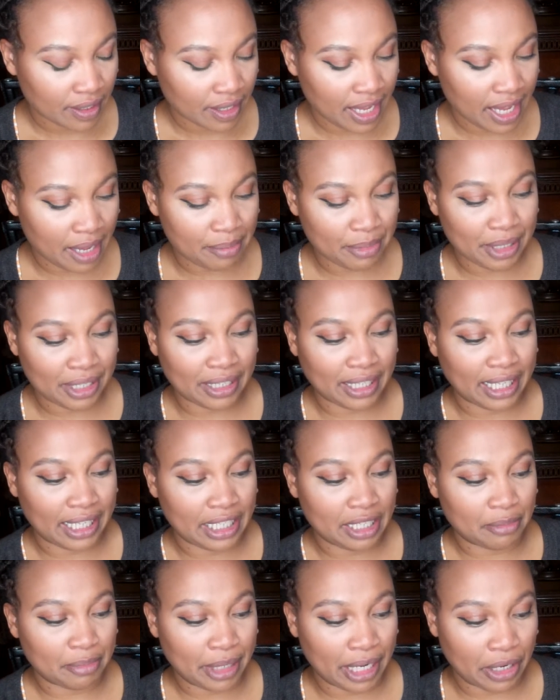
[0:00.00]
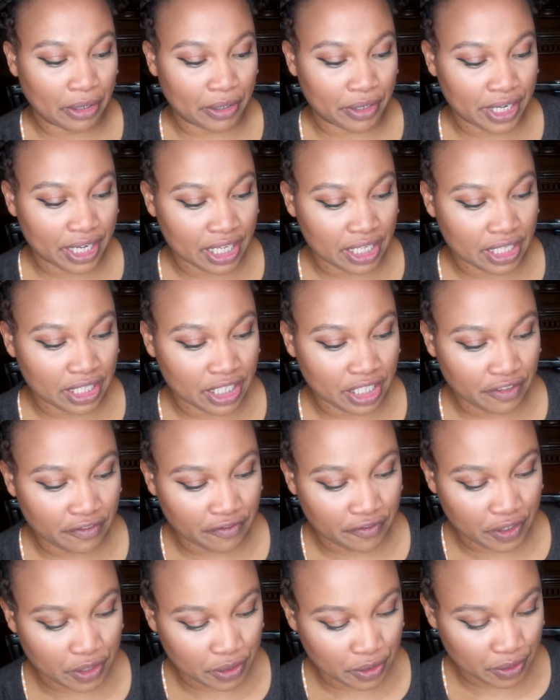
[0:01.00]
Ambient Lighting Power in
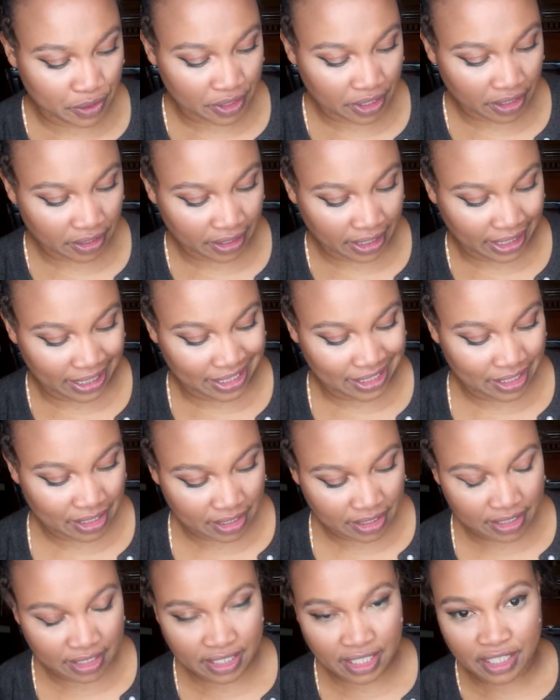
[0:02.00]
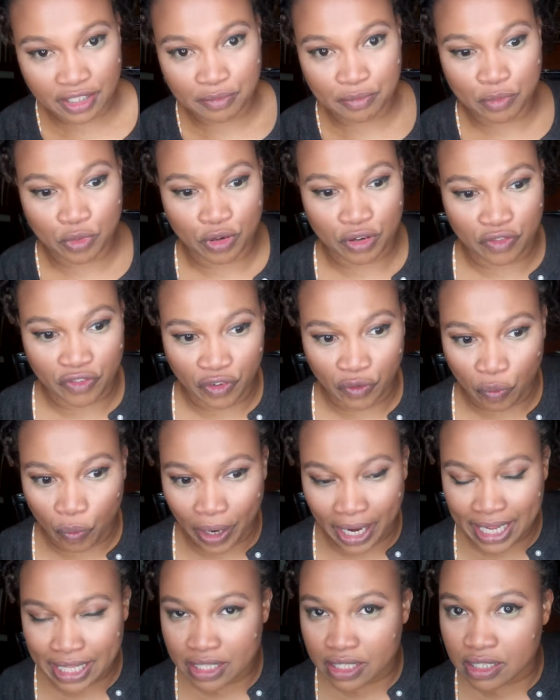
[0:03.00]
Diffuse Light. It's kind of more of a
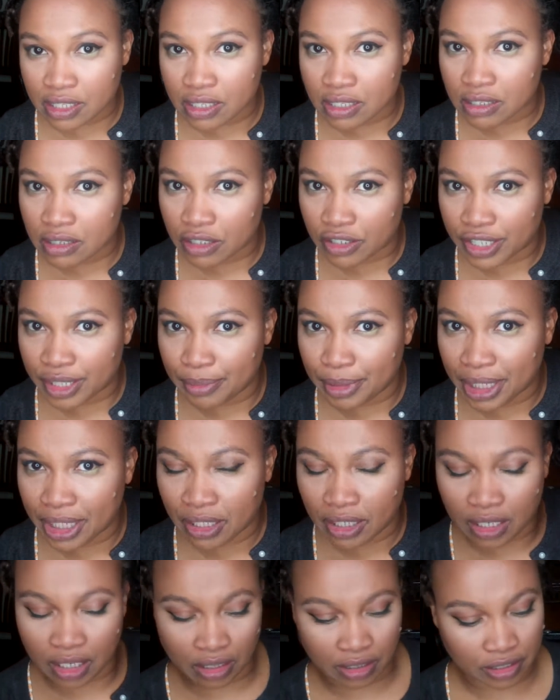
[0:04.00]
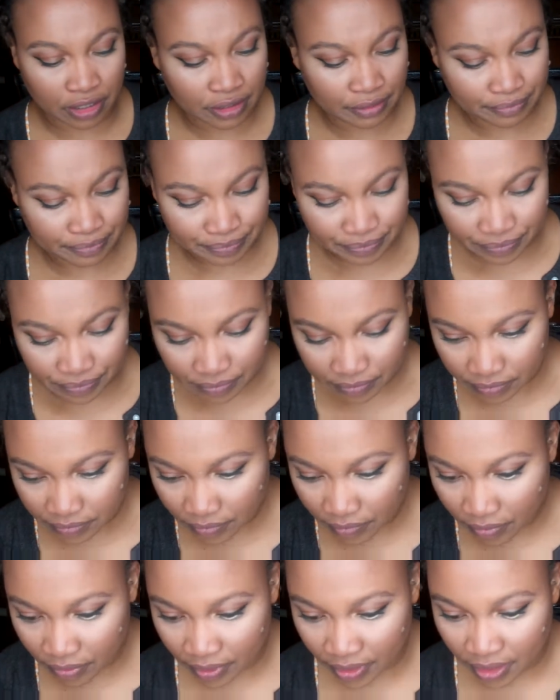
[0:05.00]
white, creamy color.
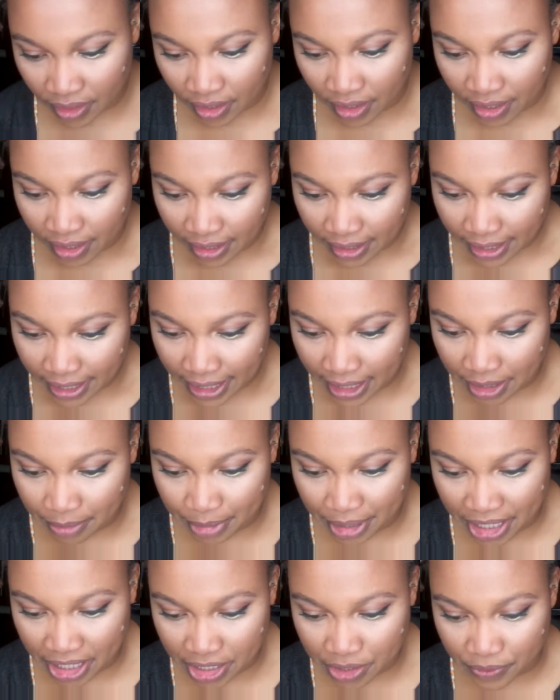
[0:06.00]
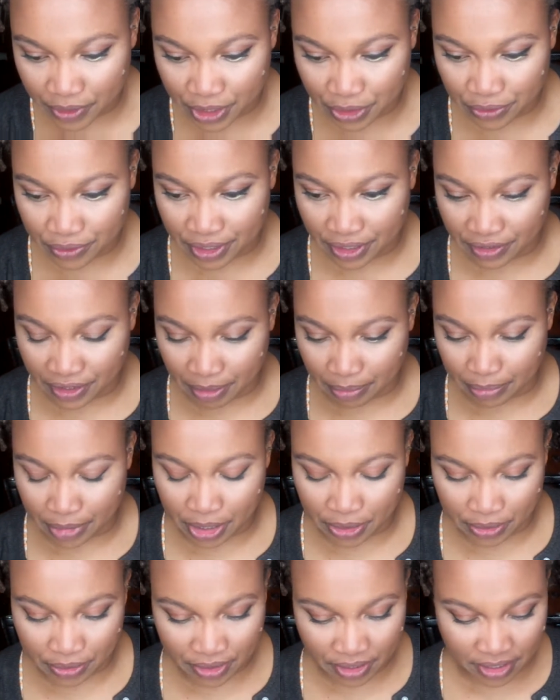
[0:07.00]
And because we're doing the
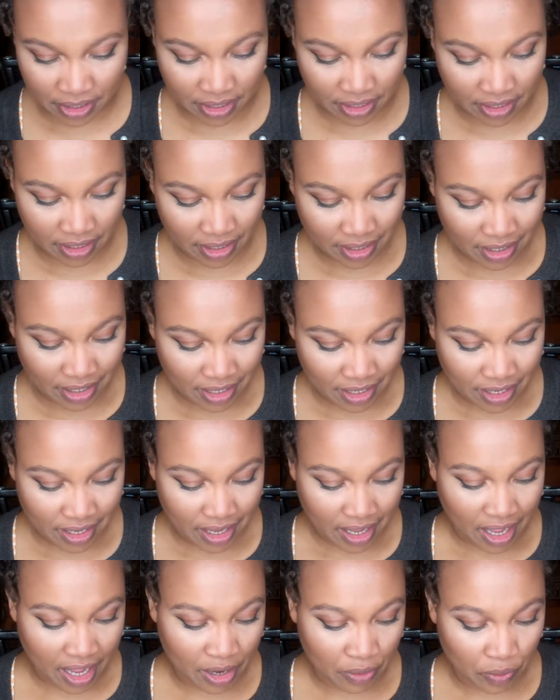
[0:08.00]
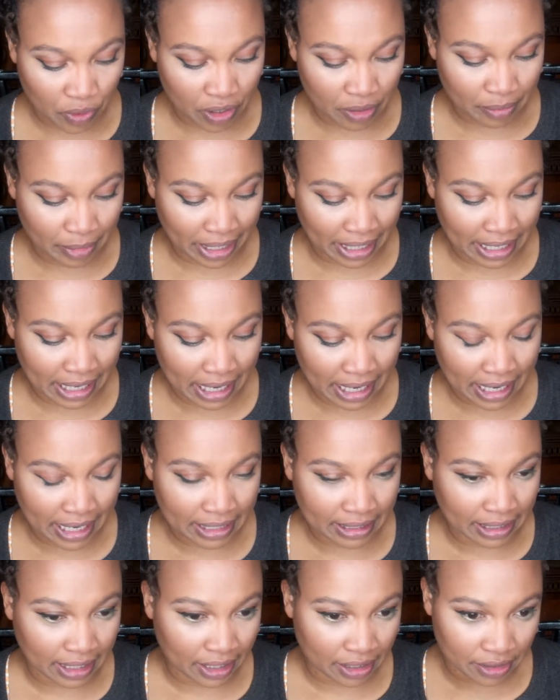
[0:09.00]
most, I want my
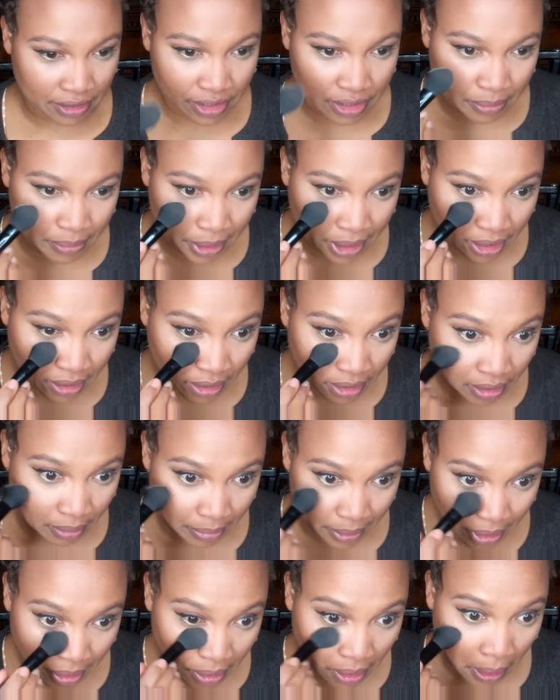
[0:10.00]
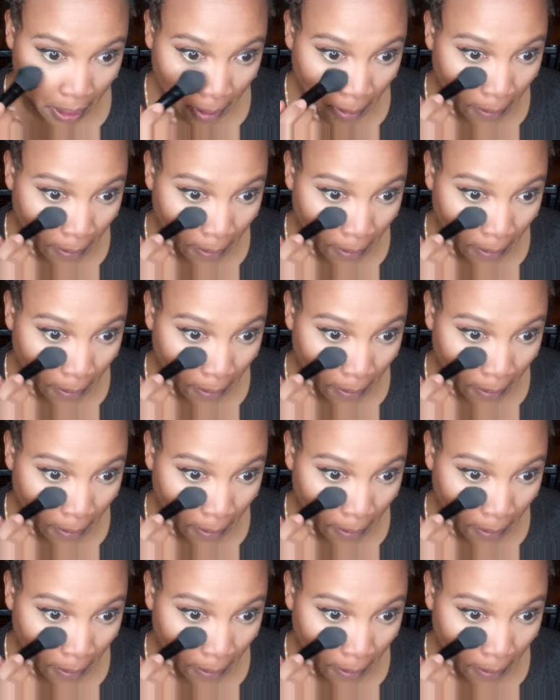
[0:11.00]
highlighter to be a little bit